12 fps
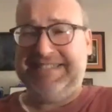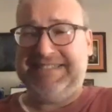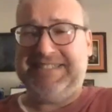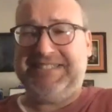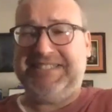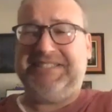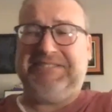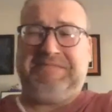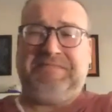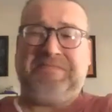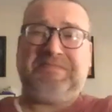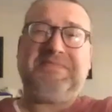Oh
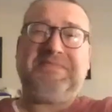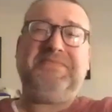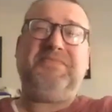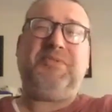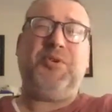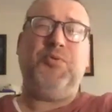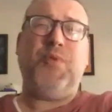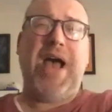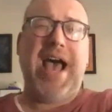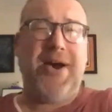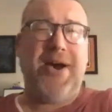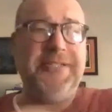
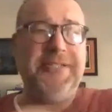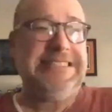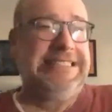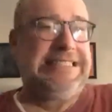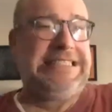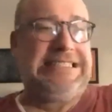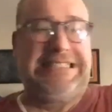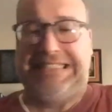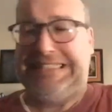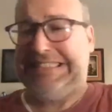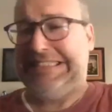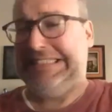wow.
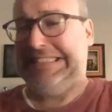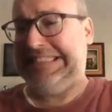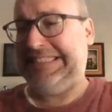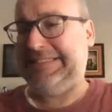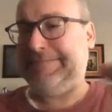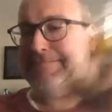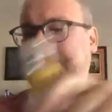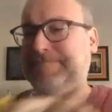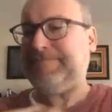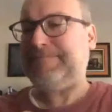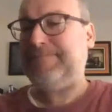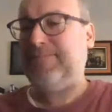Oh.
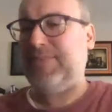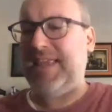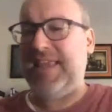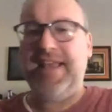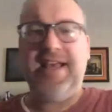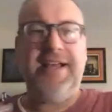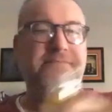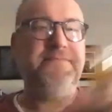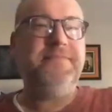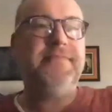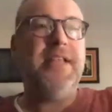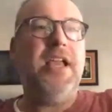Um,
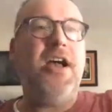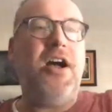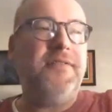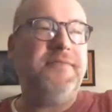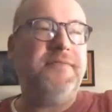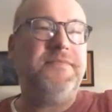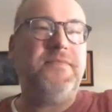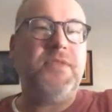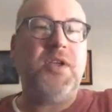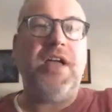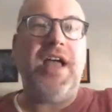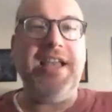
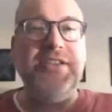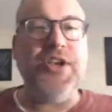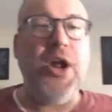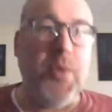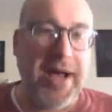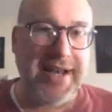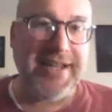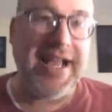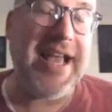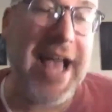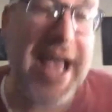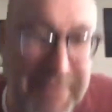you know what?
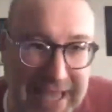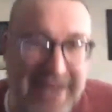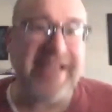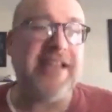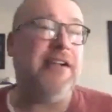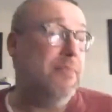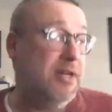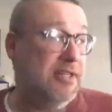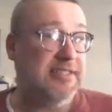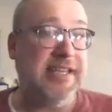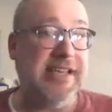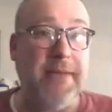I'm getting an
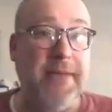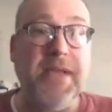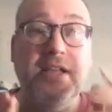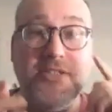emergency cup.